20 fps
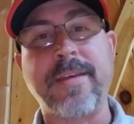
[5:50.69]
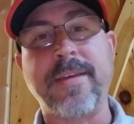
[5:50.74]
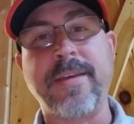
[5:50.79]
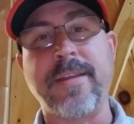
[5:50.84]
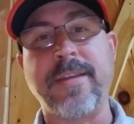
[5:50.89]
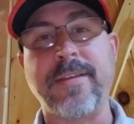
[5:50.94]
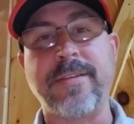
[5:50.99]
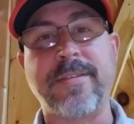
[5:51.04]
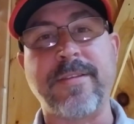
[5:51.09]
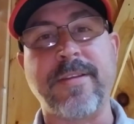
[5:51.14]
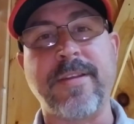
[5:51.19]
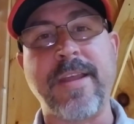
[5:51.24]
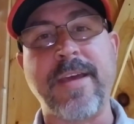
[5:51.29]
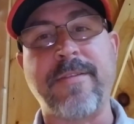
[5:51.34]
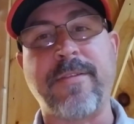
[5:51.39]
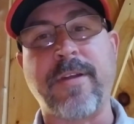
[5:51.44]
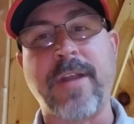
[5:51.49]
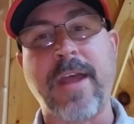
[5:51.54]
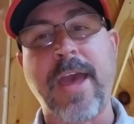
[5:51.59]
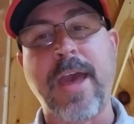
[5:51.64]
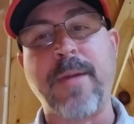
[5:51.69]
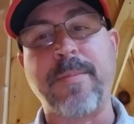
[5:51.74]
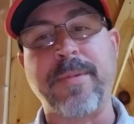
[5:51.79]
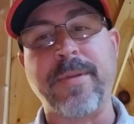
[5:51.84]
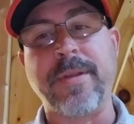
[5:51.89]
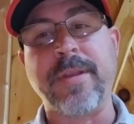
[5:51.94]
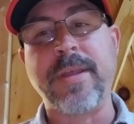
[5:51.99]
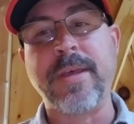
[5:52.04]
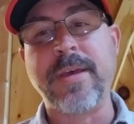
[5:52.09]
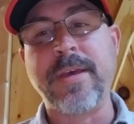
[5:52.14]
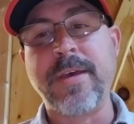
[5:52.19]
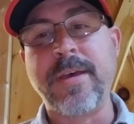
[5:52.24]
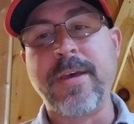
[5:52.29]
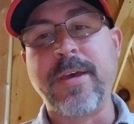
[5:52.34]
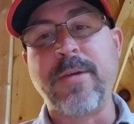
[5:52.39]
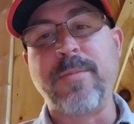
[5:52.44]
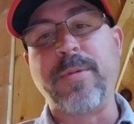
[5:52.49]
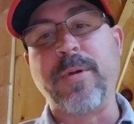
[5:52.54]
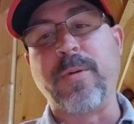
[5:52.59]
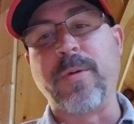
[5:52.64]
and it should never happen.
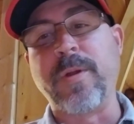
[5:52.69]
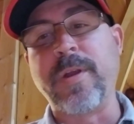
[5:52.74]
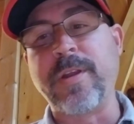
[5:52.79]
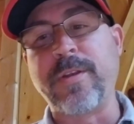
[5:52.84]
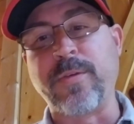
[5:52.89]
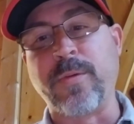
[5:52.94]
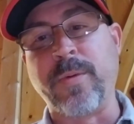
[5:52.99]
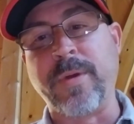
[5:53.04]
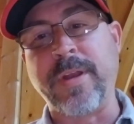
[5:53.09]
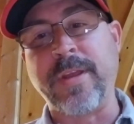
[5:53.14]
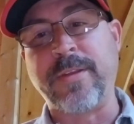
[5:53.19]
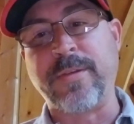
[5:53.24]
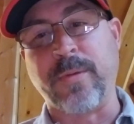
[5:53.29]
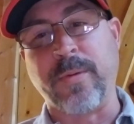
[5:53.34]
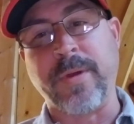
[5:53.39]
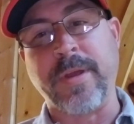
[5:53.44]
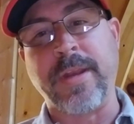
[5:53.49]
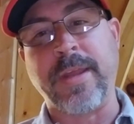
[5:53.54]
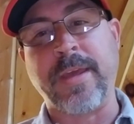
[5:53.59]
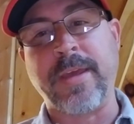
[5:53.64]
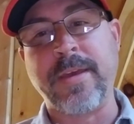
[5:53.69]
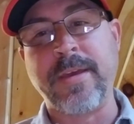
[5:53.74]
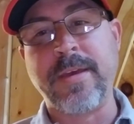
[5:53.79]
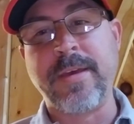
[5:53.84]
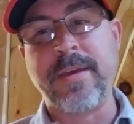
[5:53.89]
But we're in 2020.